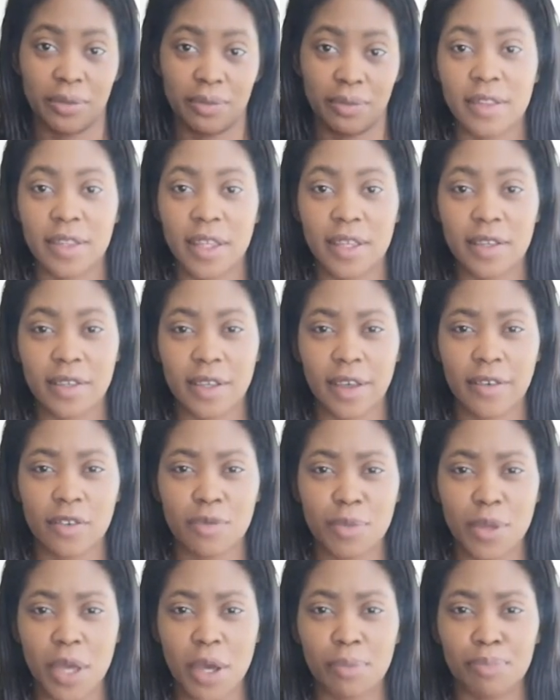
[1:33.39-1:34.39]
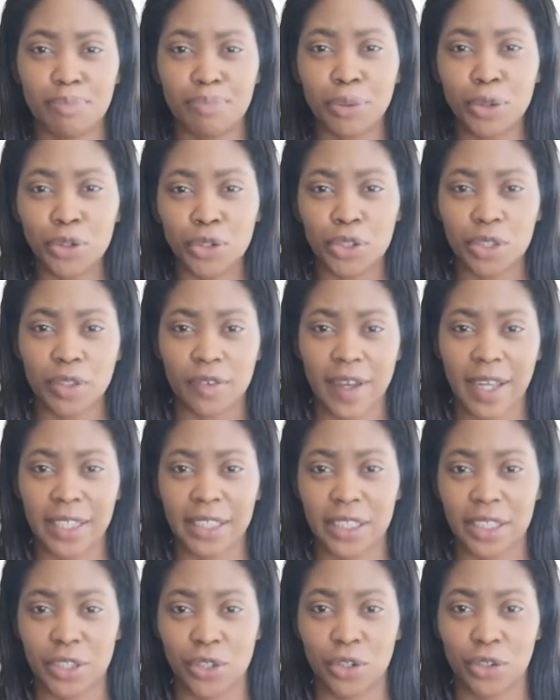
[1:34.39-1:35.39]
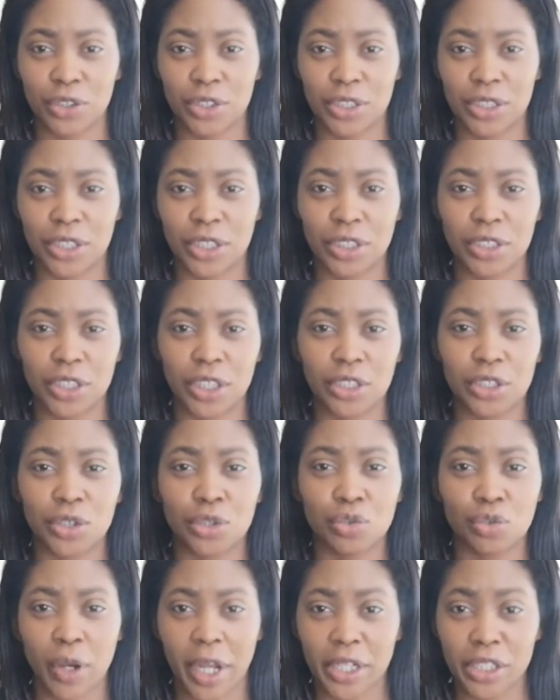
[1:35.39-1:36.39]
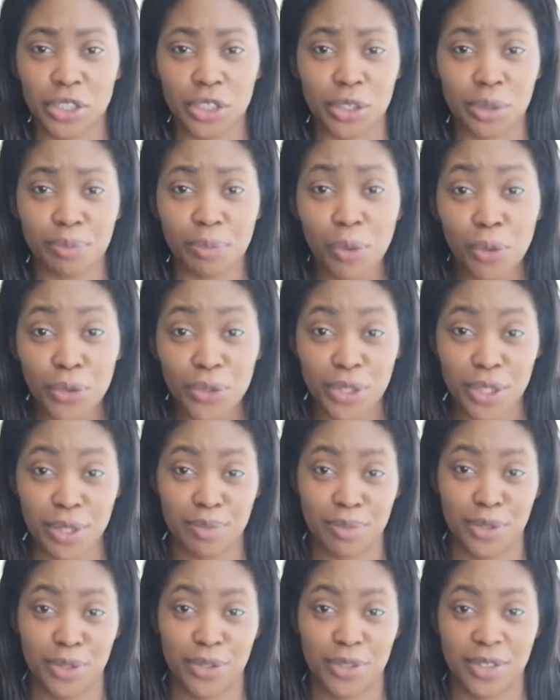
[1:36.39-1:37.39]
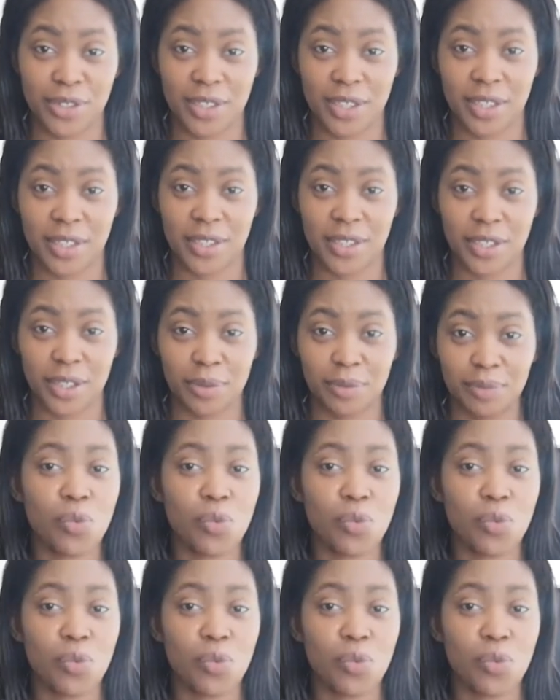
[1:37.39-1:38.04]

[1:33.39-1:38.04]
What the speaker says: This gives me a boost of antioxidants. It's great to support the immune system.